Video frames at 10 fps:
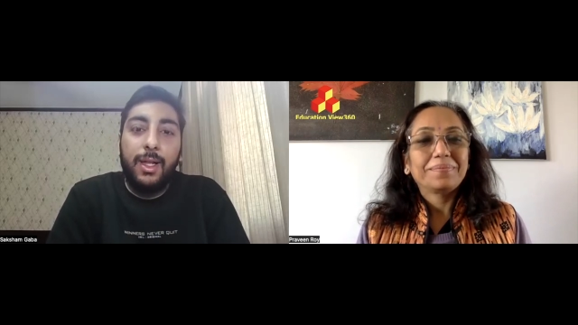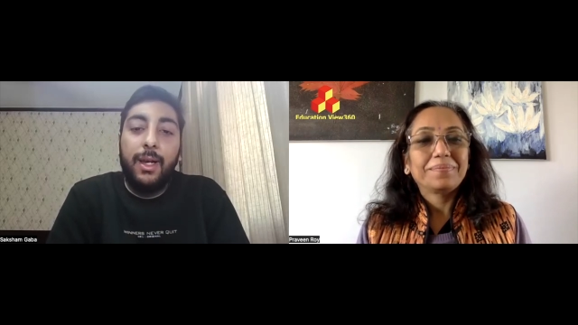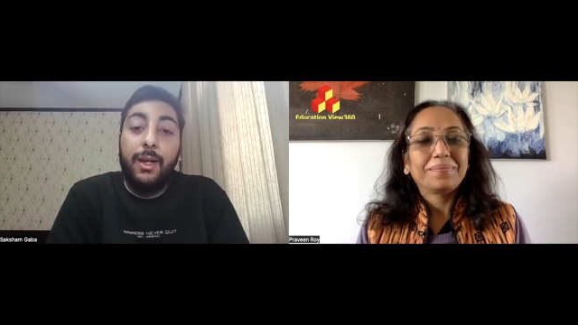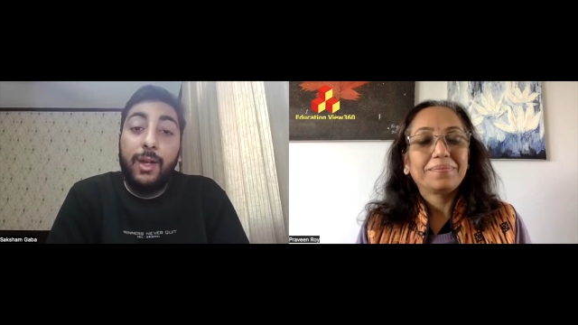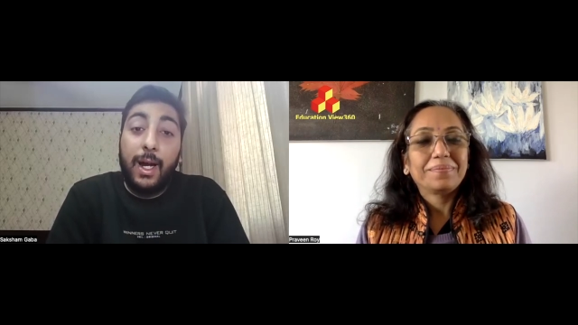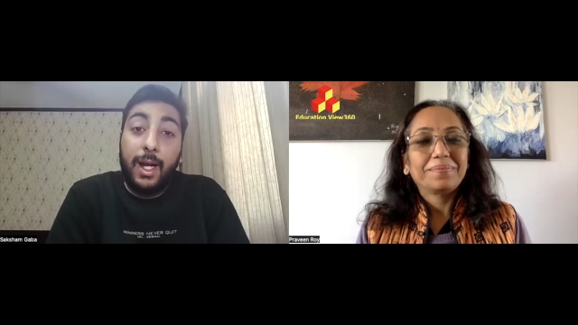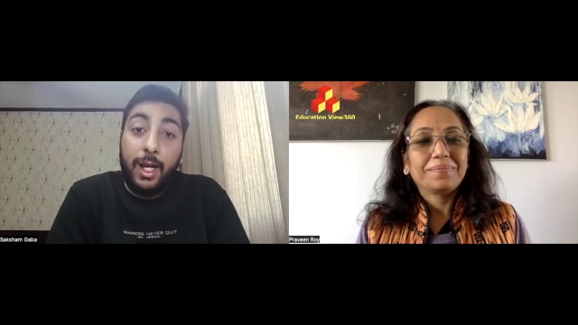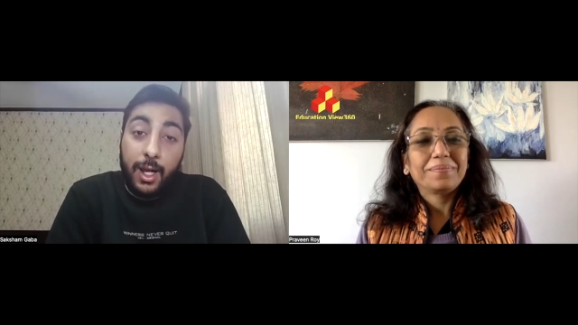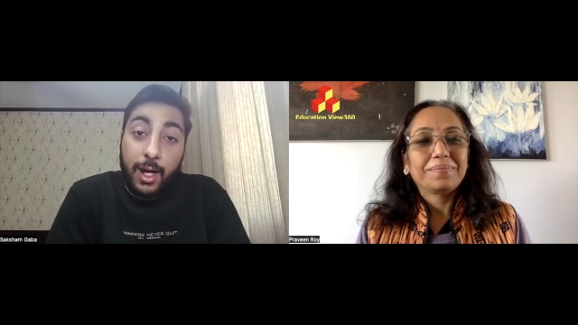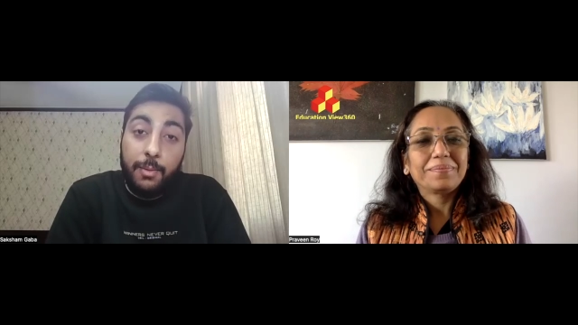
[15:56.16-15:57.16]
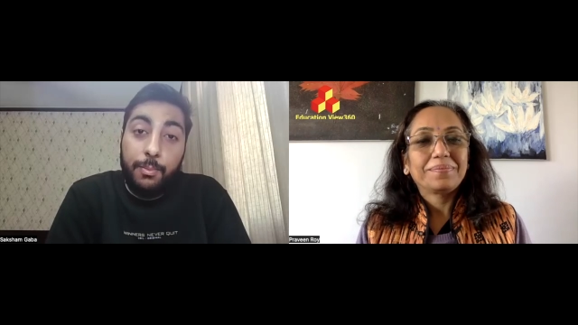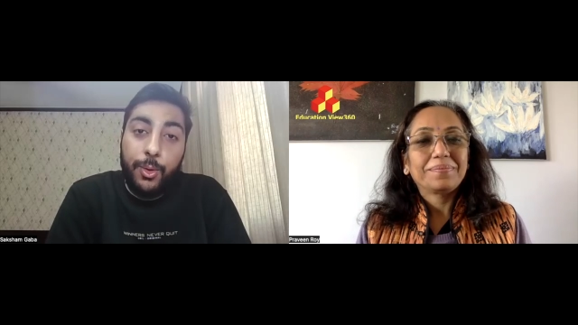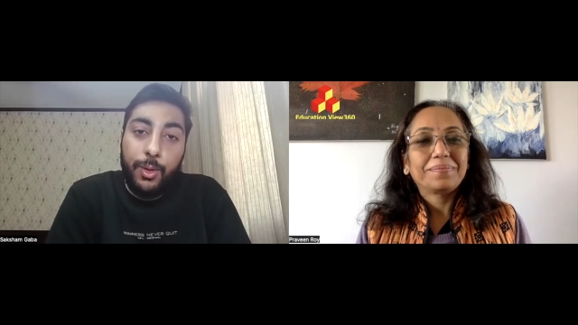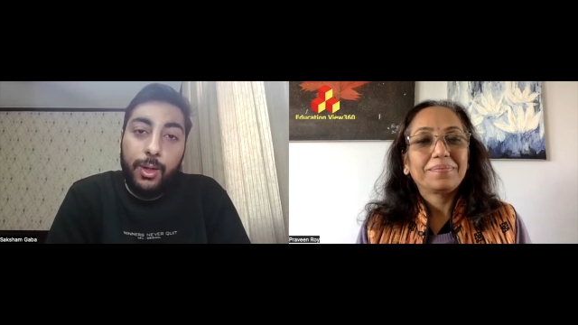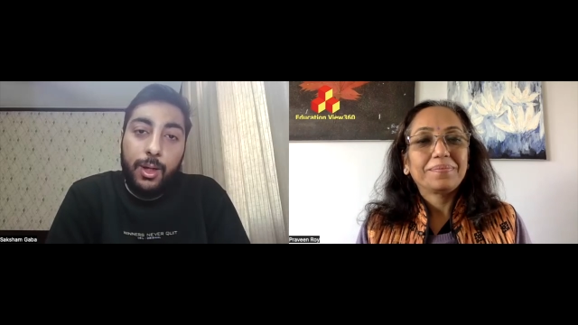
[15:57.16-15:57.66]
Speaker 1: Then it's IIT
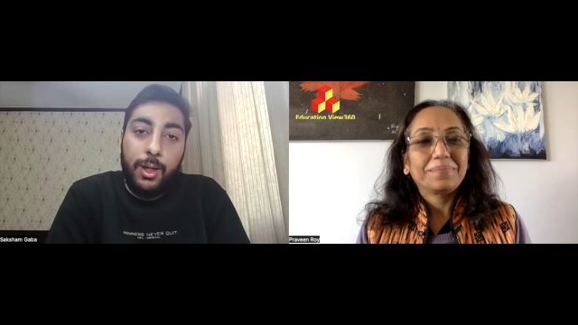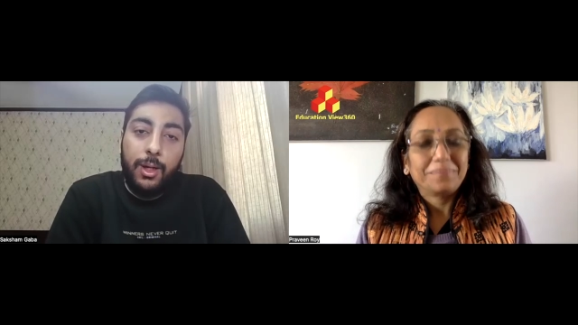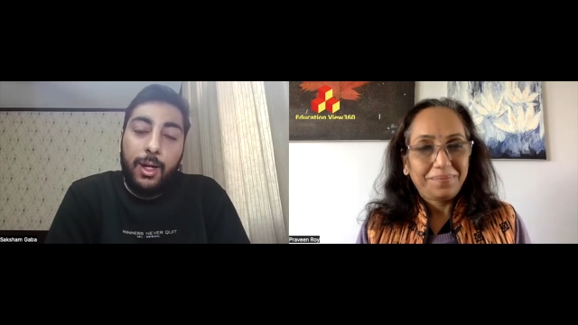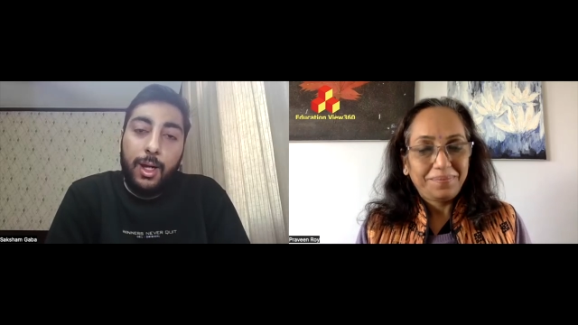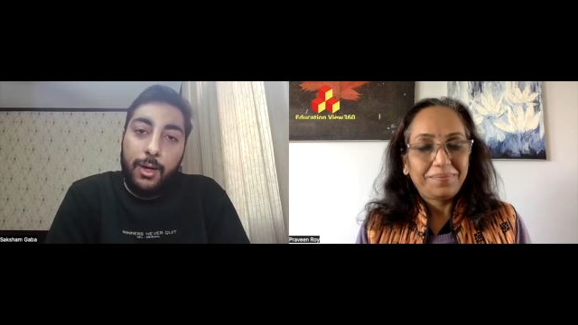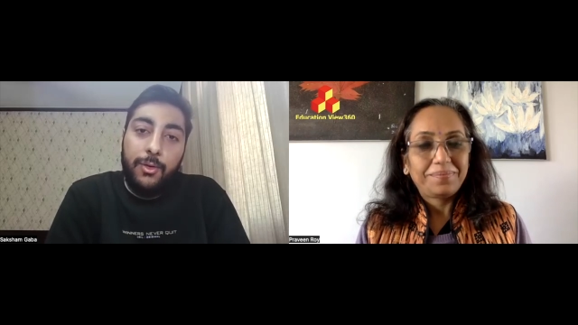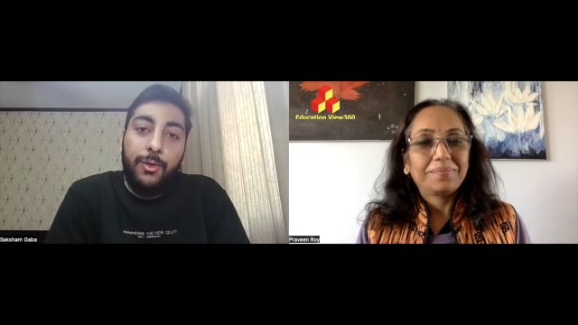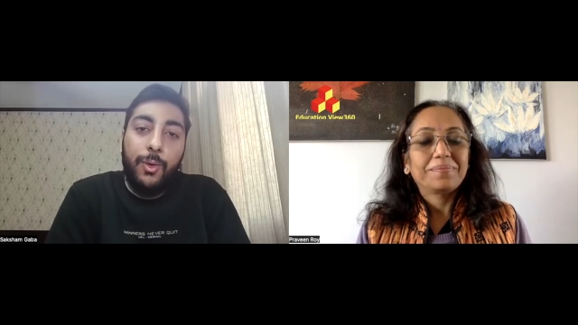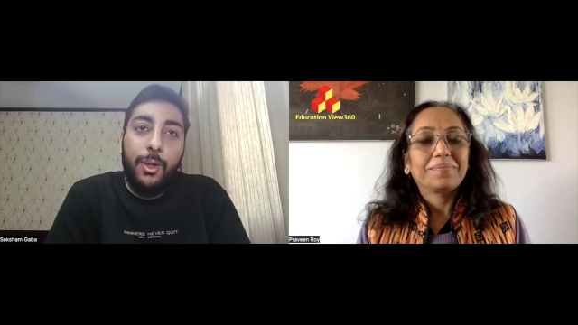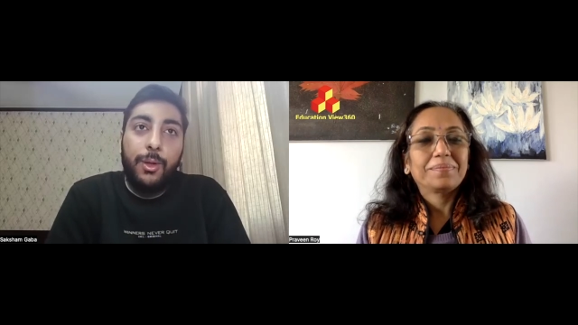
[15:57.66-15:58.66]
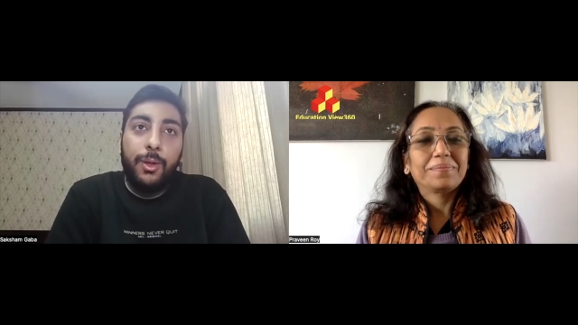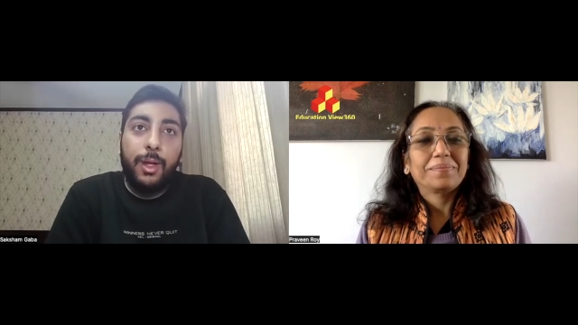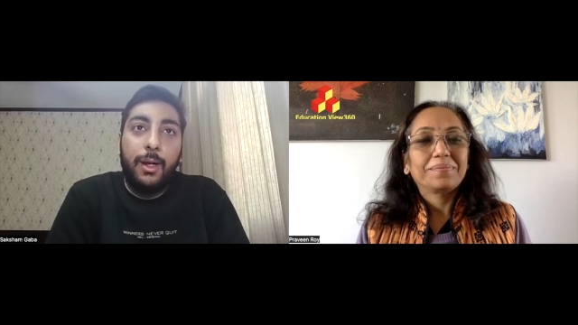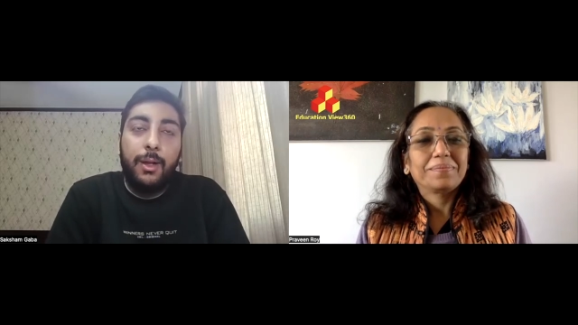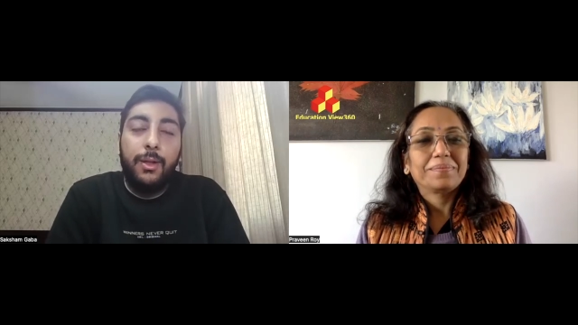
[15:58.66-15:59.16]
Kanpur. It's do also
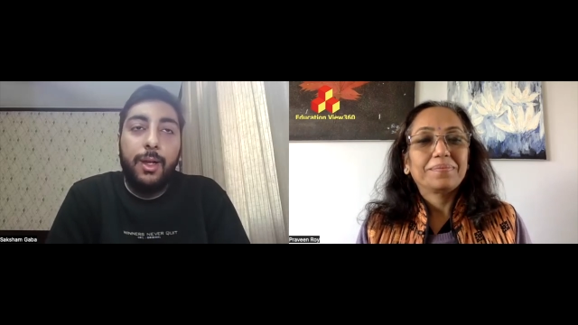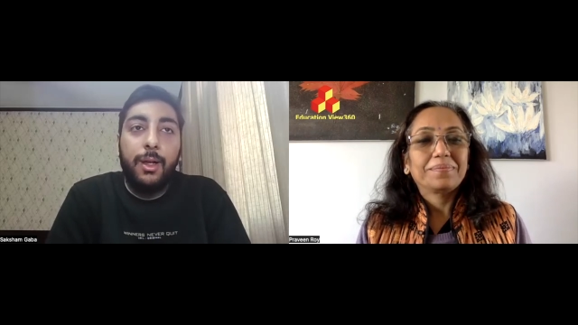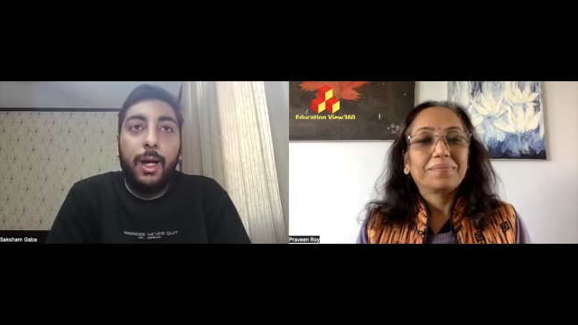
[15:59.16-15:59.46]
statistics.